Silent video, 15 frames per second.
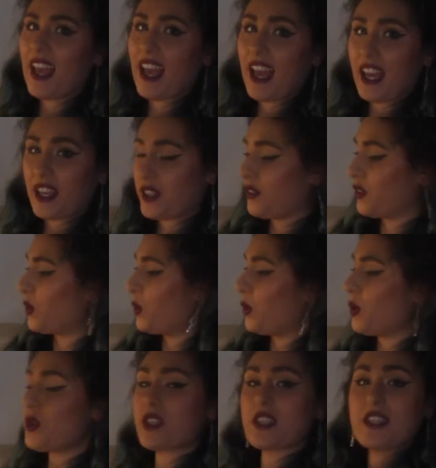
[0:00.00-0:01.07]
And of
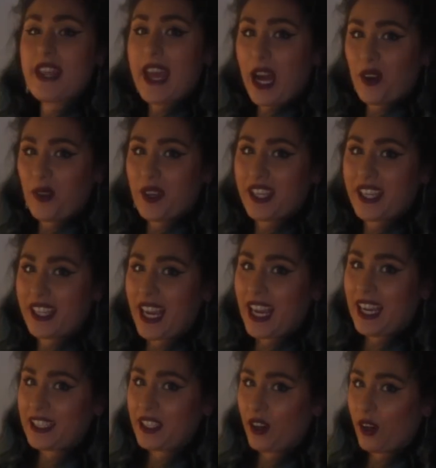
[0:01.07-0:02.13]
course, now we can
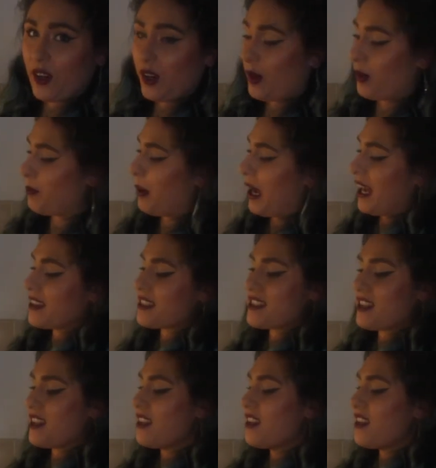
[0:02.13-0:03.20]
add our
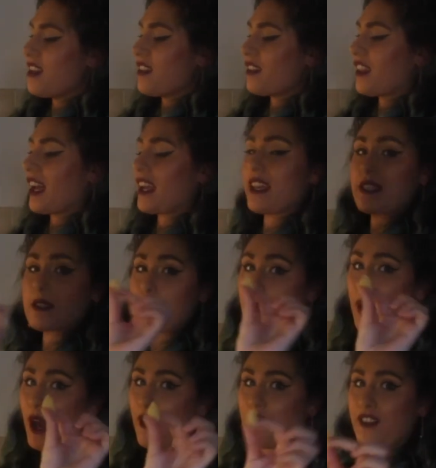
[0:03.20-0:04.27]
pasta. That is
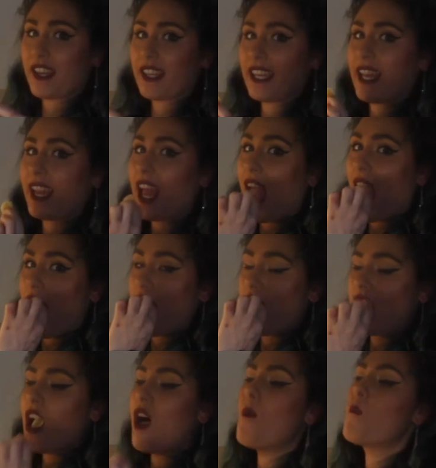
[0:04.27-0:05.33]
perfectly
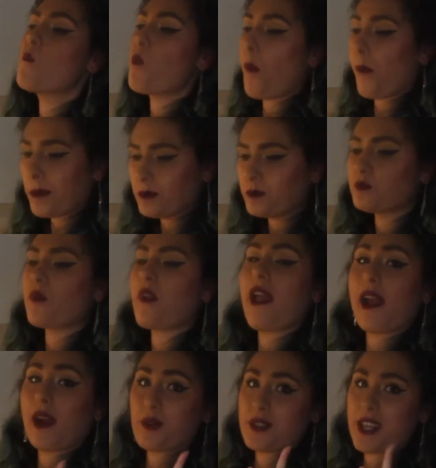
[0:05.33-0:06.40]

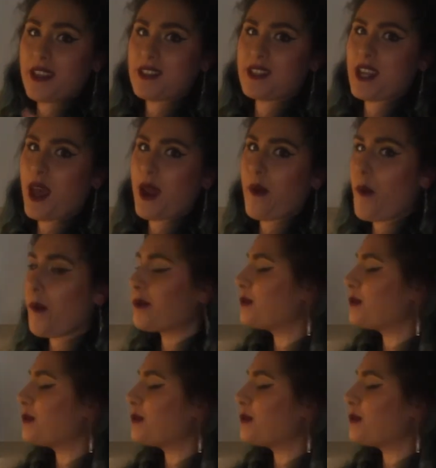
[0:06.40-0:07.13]
al dente.